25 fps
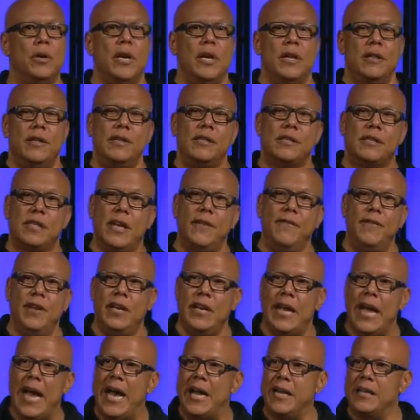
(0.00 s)
this evening
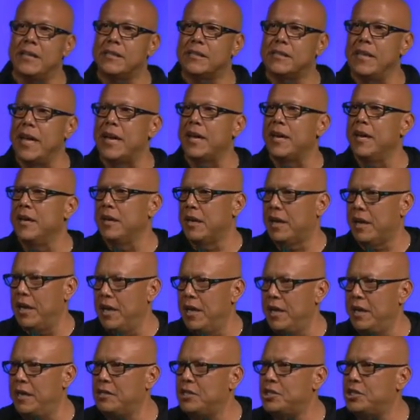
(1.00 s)
out of Second
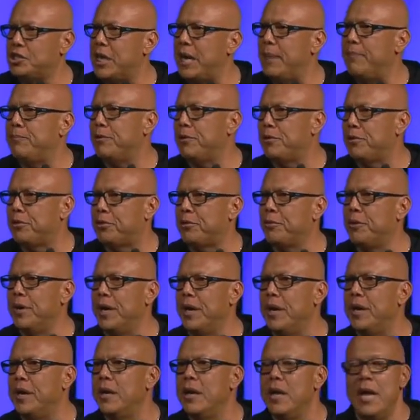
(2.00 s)
Kings chapter
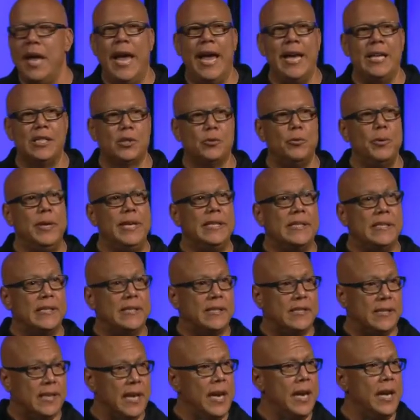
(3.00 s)
3 as we
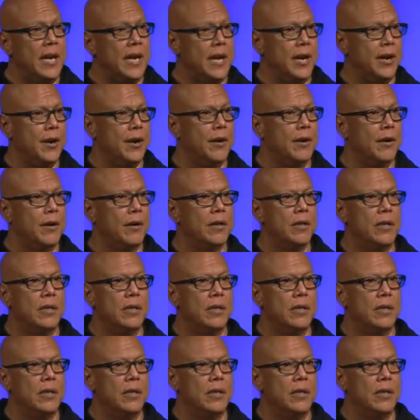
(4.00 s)
see here